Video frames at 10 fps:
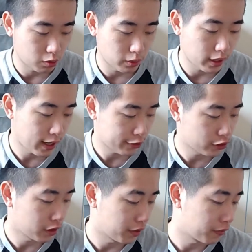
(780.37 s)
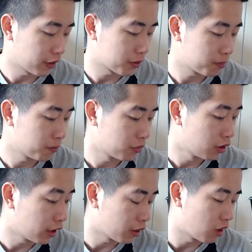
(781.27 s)
it actually fits
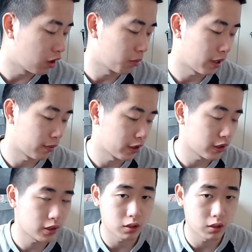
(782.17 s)
pretty well on my wrist.